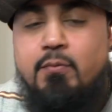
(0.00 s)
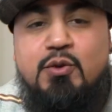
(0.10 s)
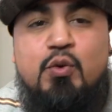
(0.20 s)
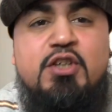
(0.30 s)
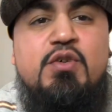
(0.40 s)

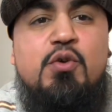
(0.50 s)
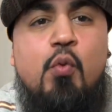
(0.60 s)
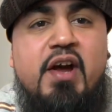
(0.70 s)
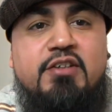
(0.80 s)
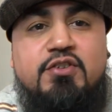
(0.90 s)
And when you eat
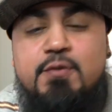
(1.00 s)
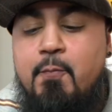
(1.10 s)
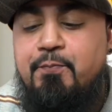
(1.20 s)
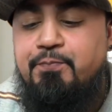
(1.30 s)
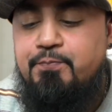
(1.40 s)
wings,
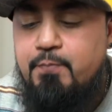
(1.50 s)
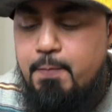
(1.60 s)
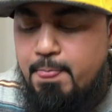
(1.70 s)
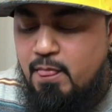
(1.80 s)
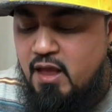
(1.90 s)

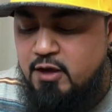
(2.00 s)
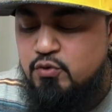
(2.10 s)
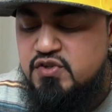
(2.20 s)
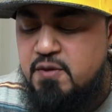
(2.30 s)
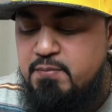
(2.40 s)
I know
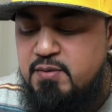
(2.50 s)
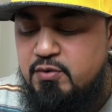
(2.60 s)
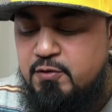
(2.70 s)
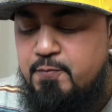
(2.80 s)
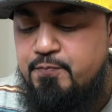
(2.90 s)
some
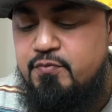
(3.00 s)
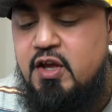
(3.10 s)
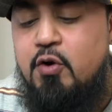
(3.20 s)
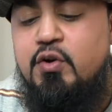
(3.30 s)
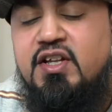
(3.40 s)
people,
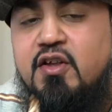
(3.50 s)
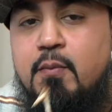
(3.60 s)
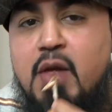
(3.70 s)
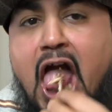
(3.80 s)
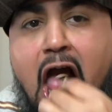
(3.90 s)
they don't eat them.